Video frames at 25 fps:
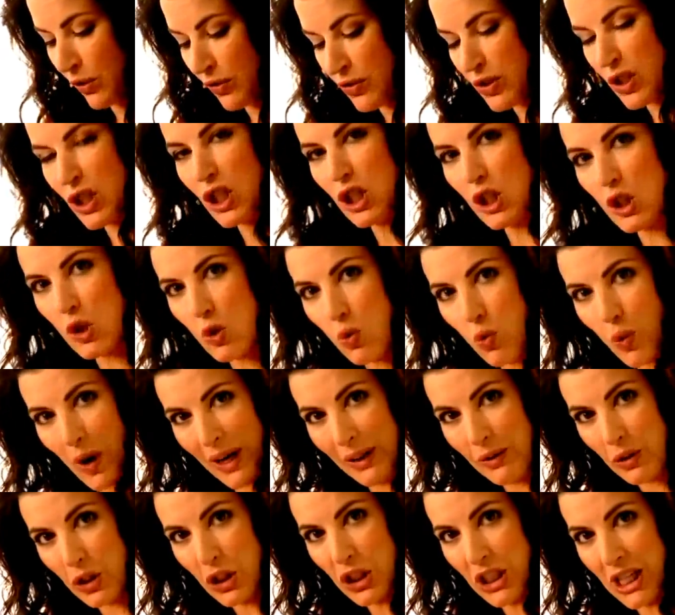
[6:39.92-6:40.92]
of
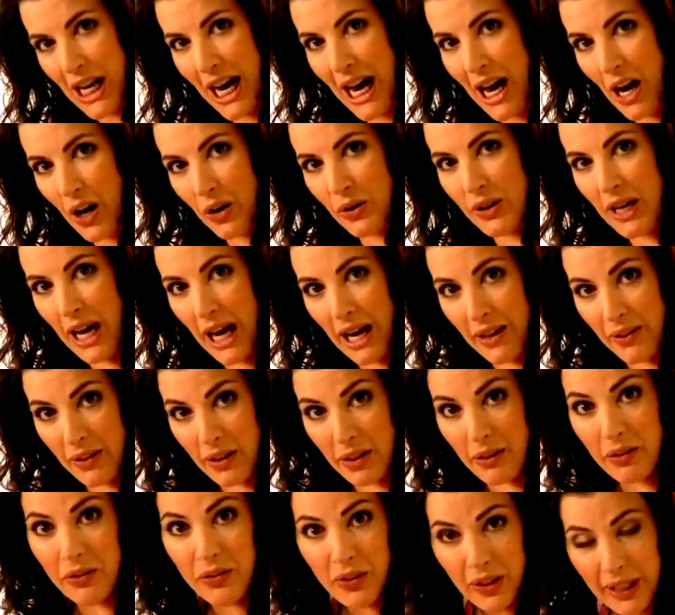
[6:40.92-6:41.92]
squelch down and
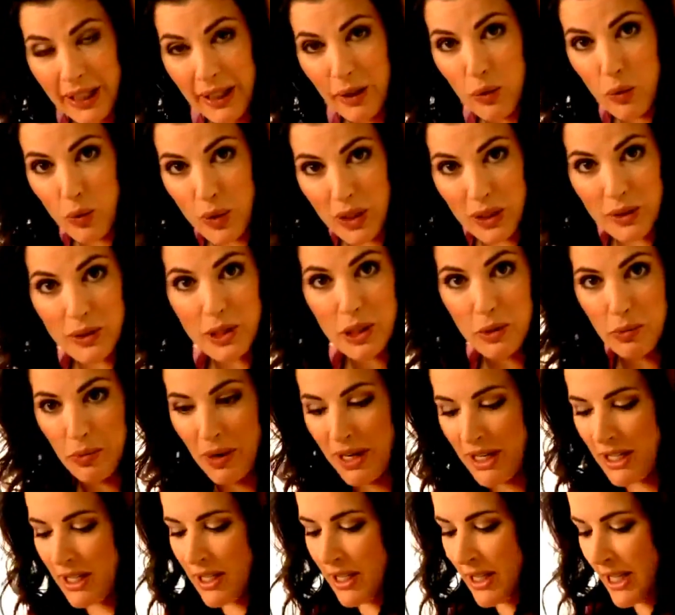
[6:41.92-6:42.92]
the filling will
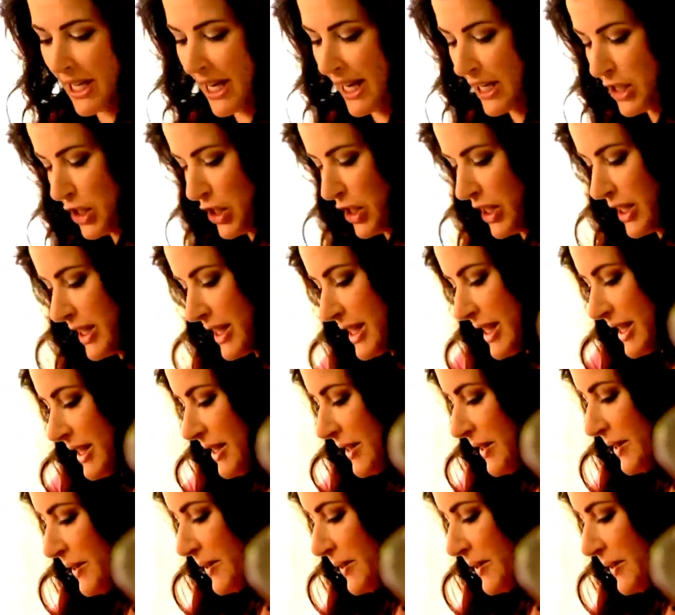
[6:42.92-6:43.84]
spread to the edges.